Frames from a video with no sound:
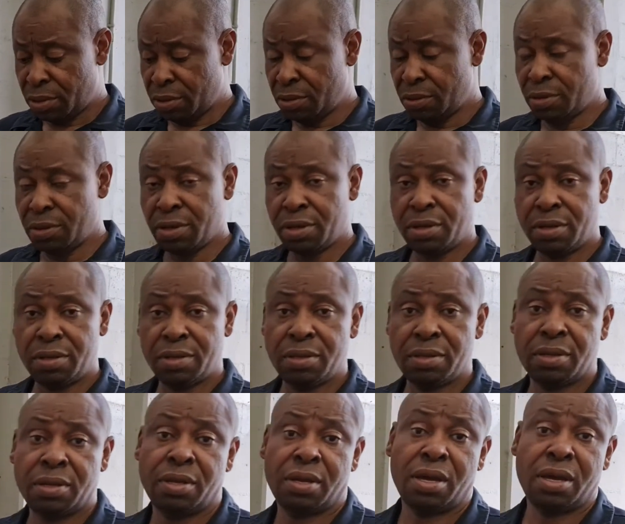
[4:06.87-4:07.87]
you need
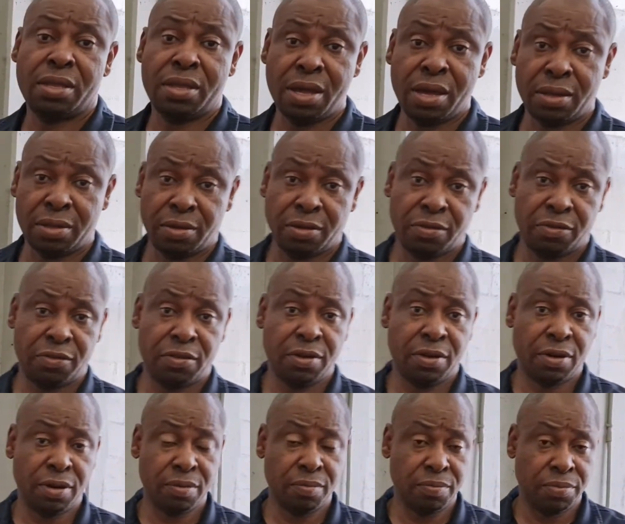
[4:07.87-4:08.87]
a diagnostic
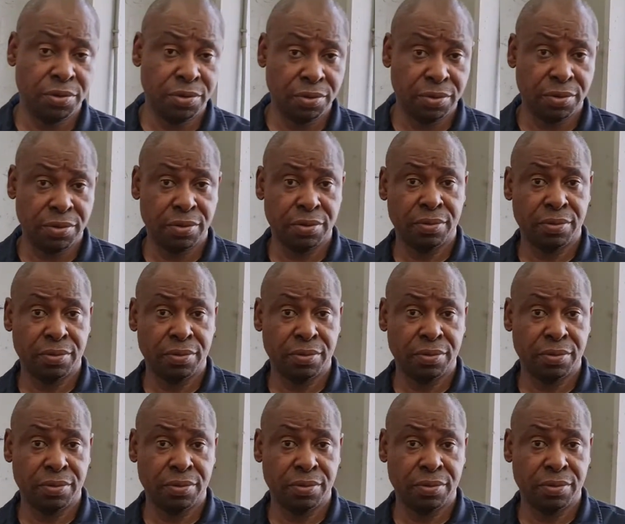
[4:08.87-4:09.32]
computer,